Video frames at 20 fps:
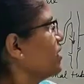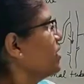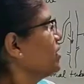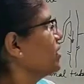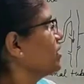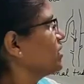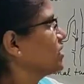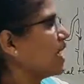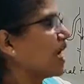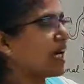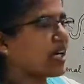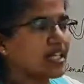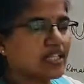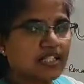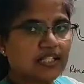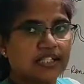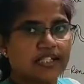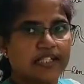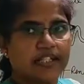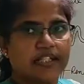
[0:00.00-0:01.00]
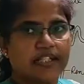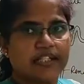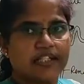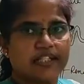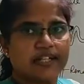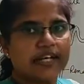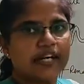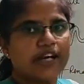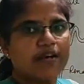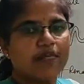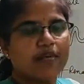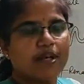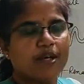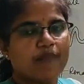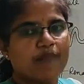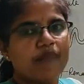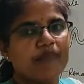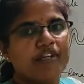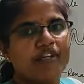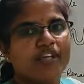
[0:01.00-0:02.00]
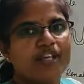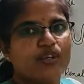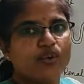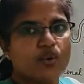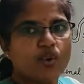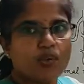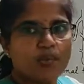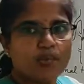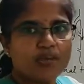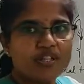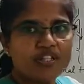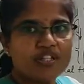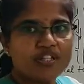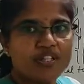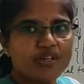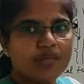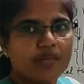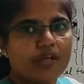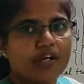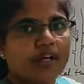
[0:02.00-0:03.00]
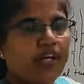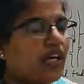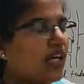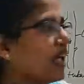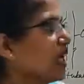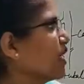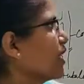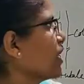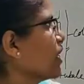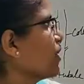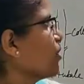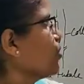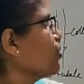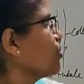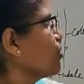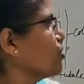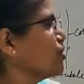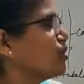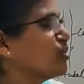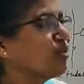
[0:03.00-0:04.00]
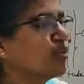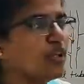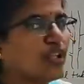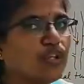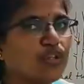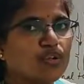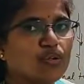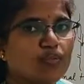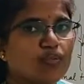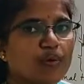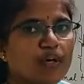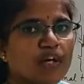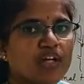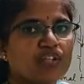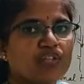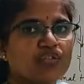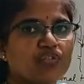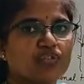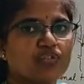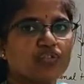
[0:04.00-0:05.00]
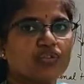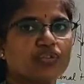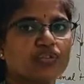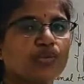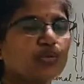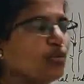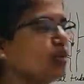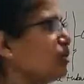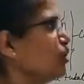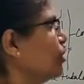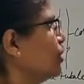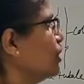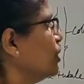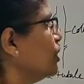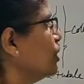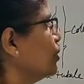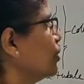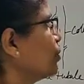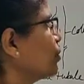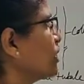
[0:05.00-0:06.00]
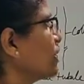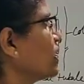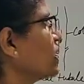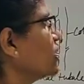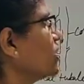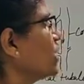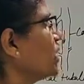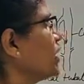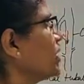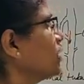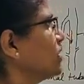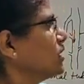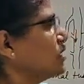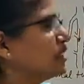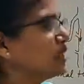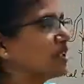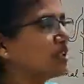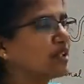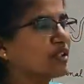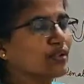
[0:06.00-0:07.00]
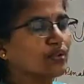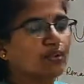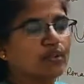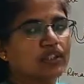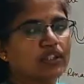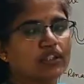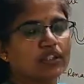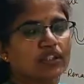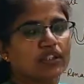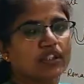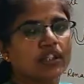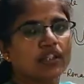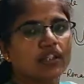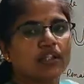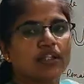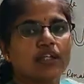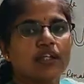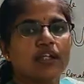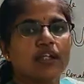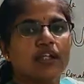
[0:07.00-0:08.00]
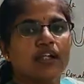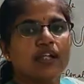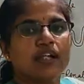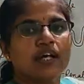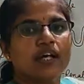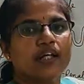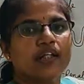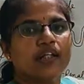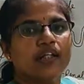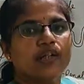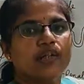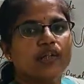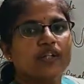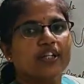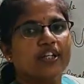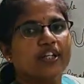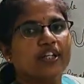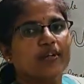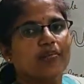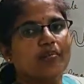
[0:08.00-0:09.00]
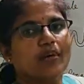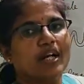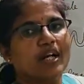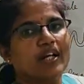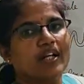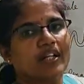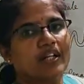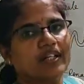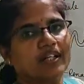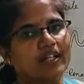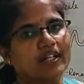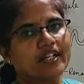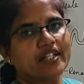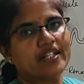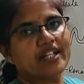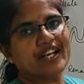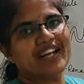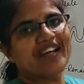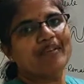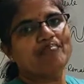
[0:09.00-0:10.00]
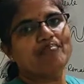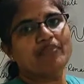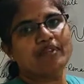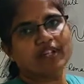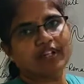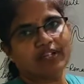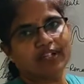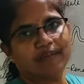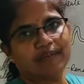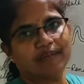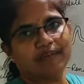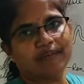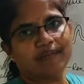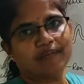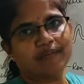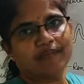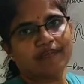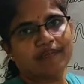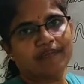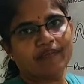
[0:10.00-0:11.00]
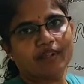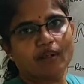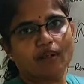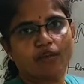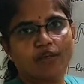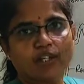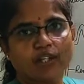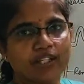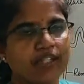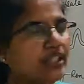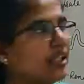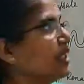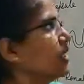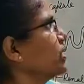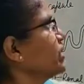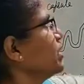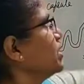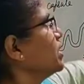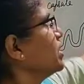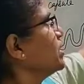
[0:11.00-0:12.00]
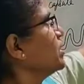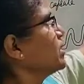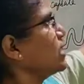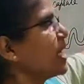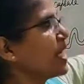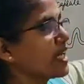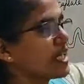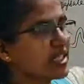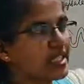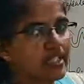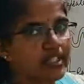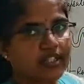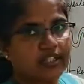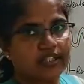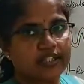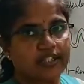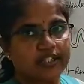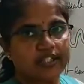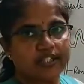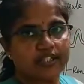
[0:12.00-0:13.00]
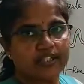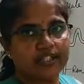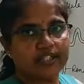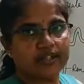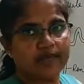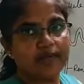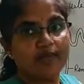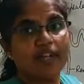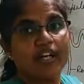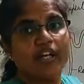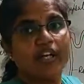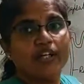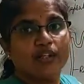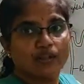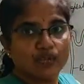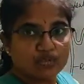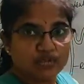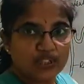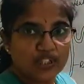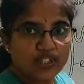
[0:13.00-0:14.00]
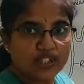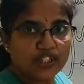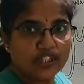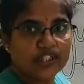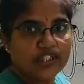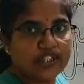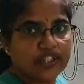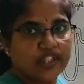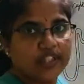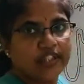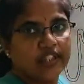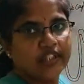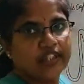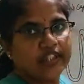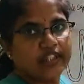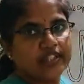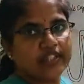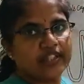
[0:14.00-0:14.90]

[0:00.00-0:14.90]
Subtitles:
This acts like a tap. It opens up and allows urine to pass through urethra. This is a urethra and urinary bladder gets emptied. Okay, this is the excretory system. To this excretory